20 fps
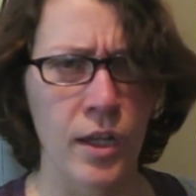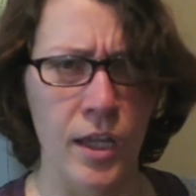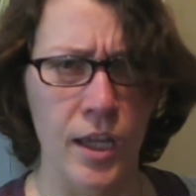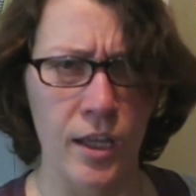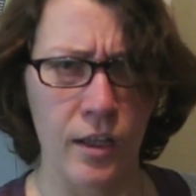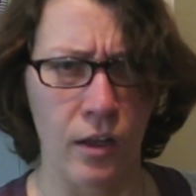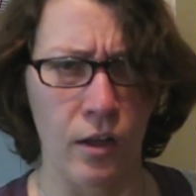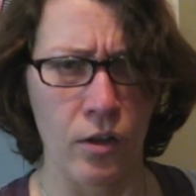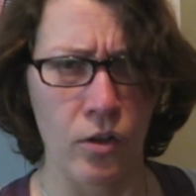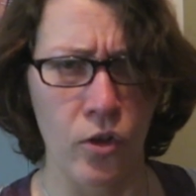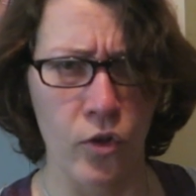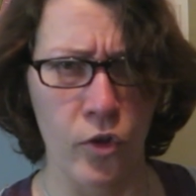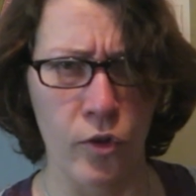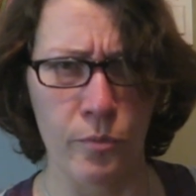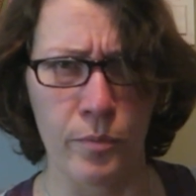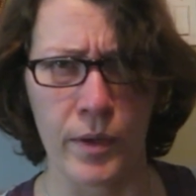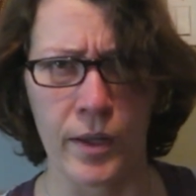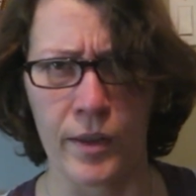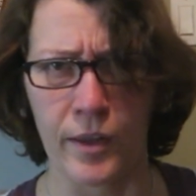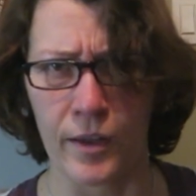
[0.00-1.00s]

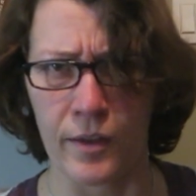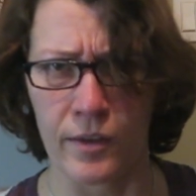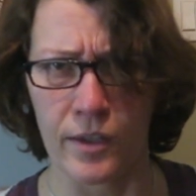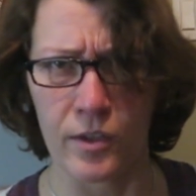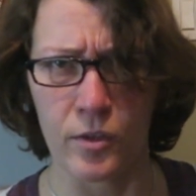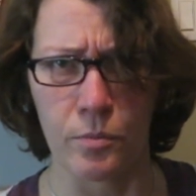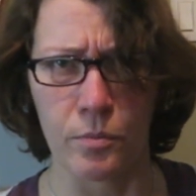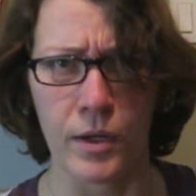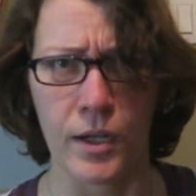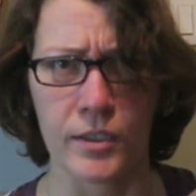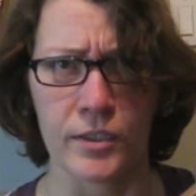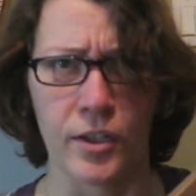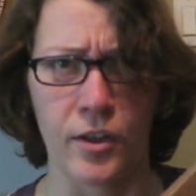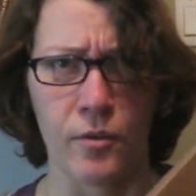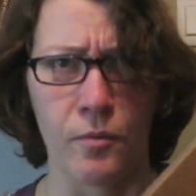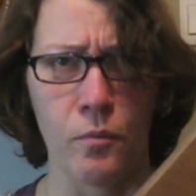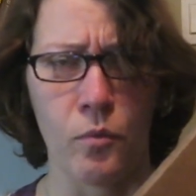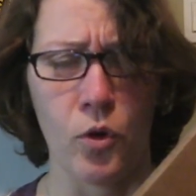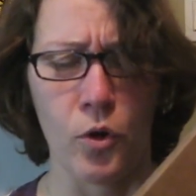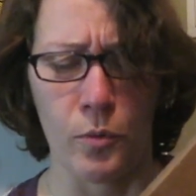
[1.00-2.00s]
Inconclusive because I need to
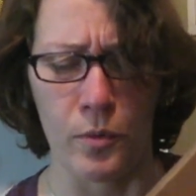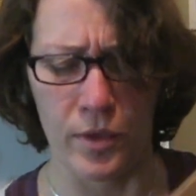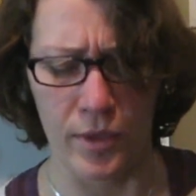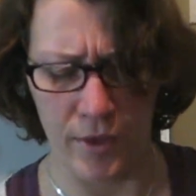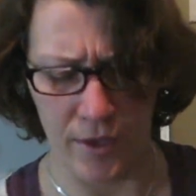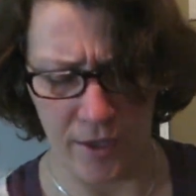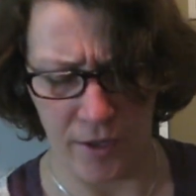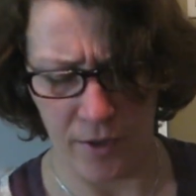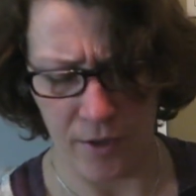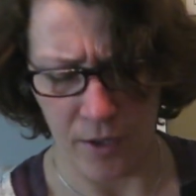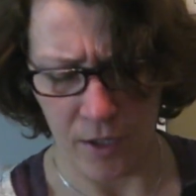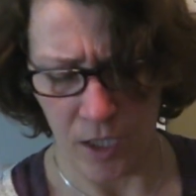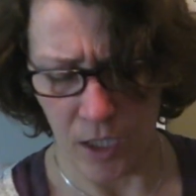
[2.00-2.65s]
practice more with these.